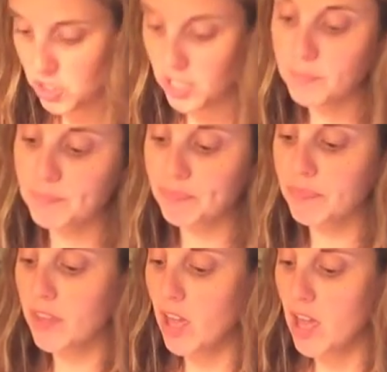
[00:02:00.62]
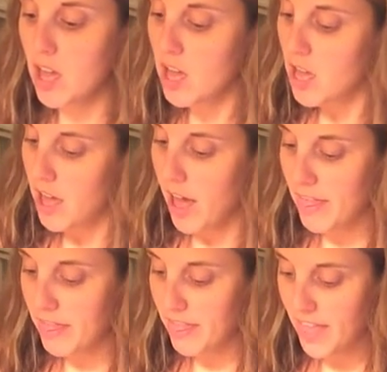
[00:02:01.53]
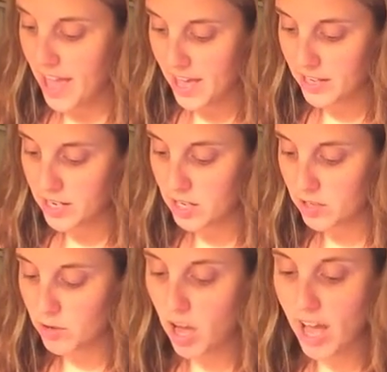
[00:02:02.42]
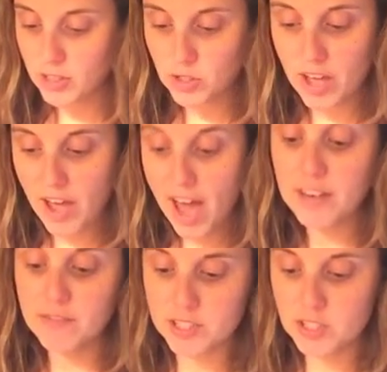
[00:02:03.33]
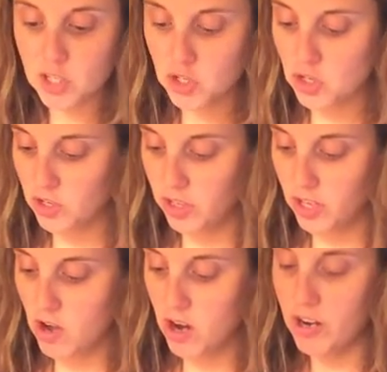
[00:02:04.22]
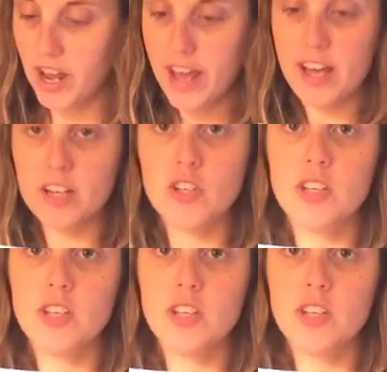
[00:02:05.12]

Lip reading: sheet. And then, actually, out of the stitch journaling card, I